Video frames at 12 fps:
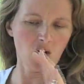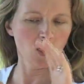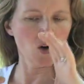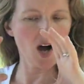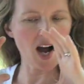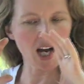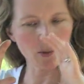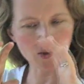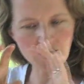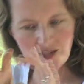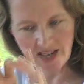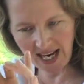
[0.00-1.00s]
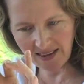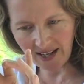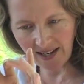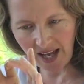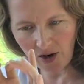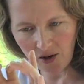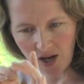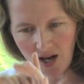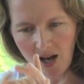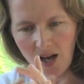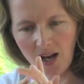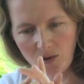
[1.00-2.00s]
your eye will stay in that area
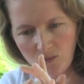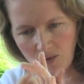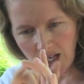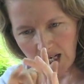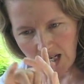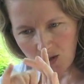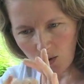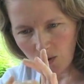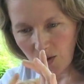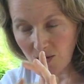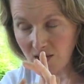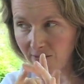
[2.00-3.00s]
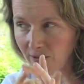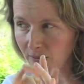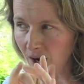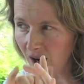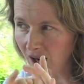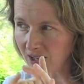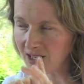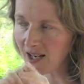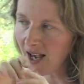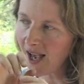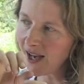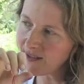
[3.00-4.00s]
and read all those different marks.
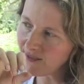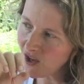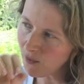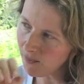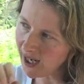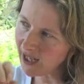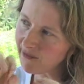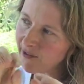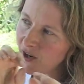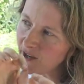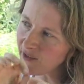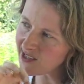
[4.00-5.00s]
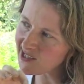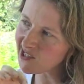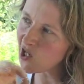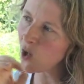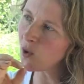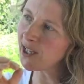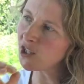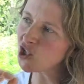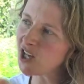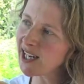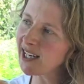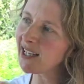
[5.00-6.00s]
And if they're made very, very slowly and
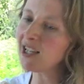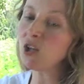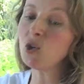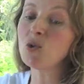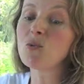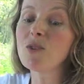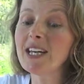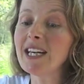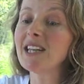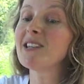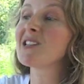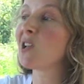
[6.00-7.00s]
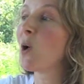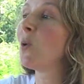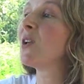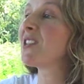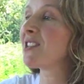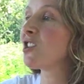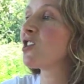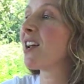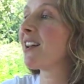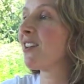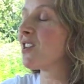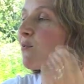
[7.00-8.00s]
gently, you read slowness and
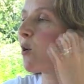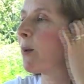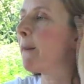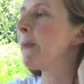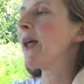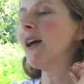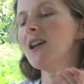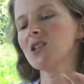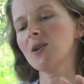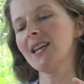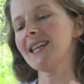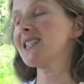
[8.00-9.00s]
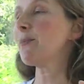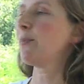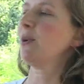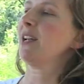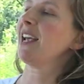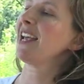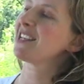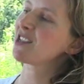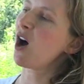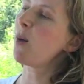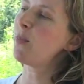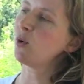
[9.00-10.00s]
gentleness from it. So in that simple
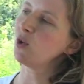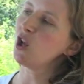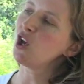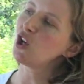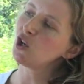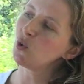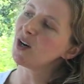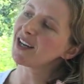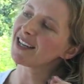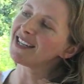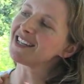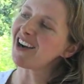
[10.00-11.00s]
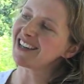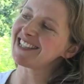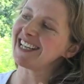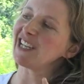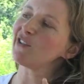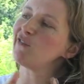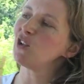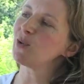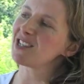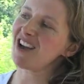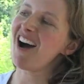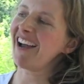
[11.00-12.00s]
example, you are conducting the
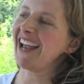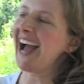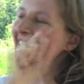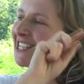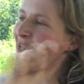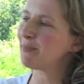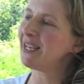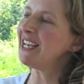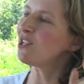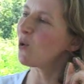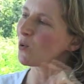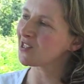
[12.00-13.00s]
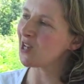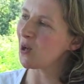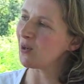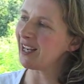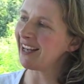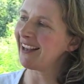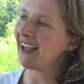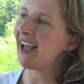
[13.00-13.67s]
viewer's eye at speed or slowly.